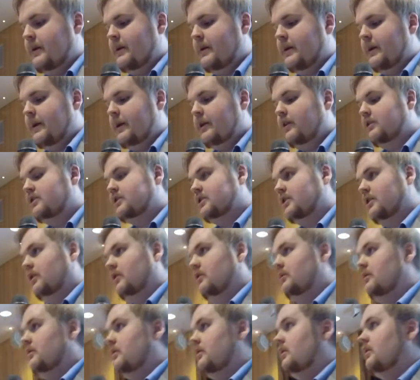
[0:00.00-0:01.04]
And
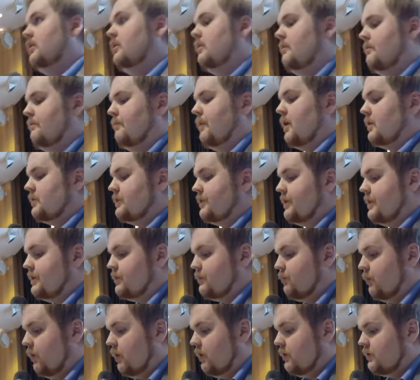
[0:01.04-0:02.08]
also,
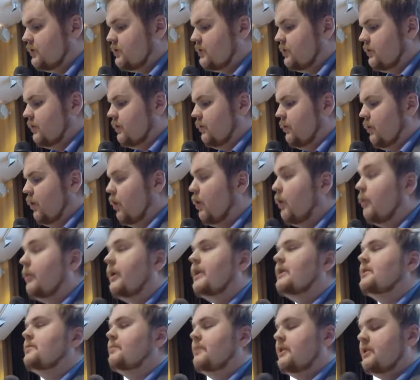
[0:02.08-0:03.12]
blockchains will also
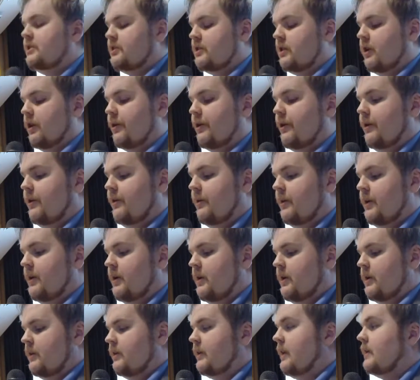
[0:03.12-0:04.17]
always be slower
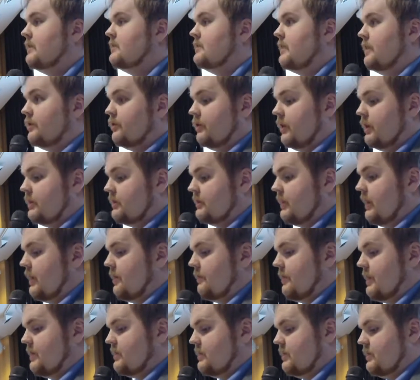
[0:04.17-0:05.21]
than centralized
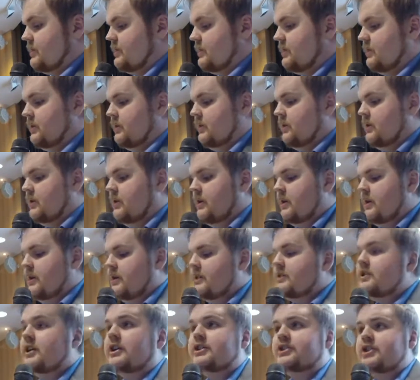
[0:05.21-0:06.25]
databases.
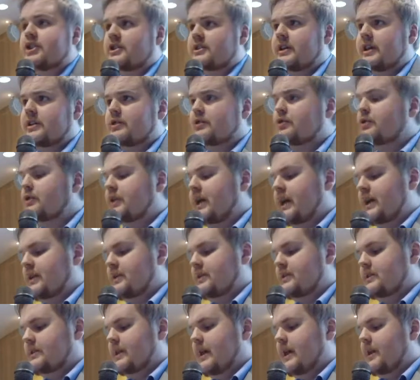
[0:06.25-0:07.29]
It's not just that
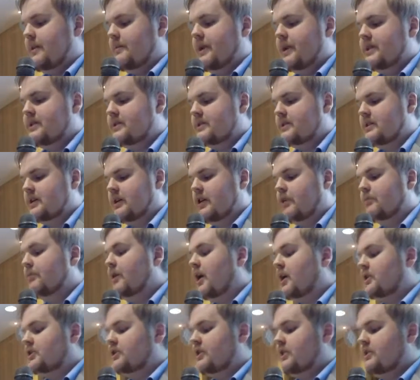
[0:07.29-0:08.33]
today's database or
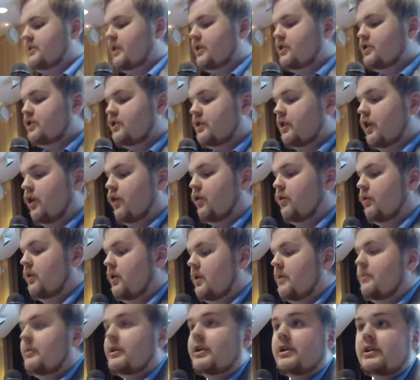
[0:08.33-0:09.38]
blockchains are slow
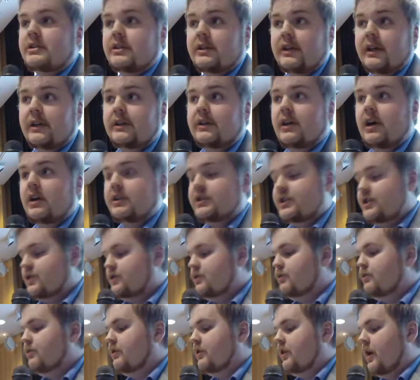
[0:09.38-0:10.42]
because the technology is
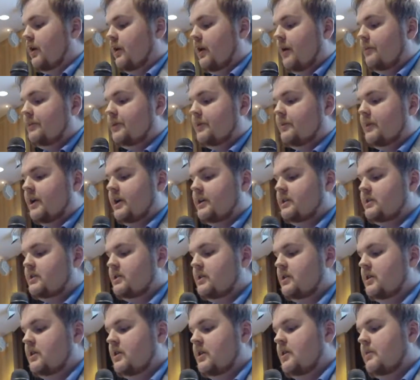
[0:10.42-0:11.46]
new and unoptimized,
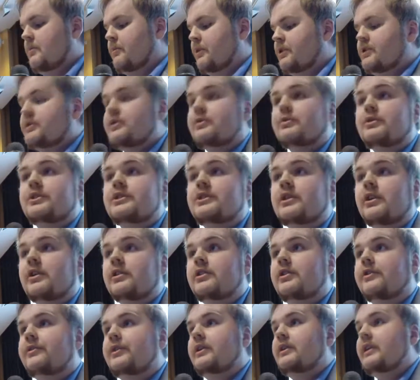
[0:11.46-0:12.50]
but it's a
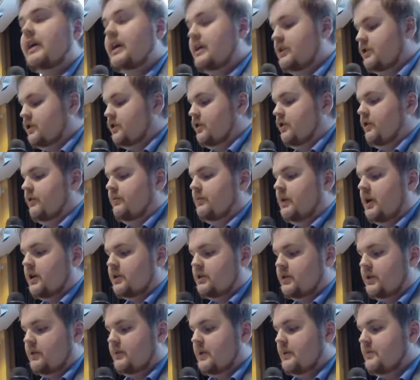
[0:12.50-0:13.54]
result of the nature of
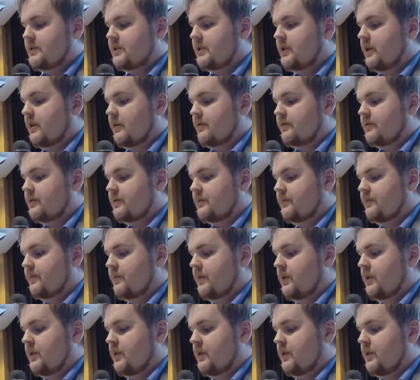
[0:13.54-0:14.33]
blockchains themselves.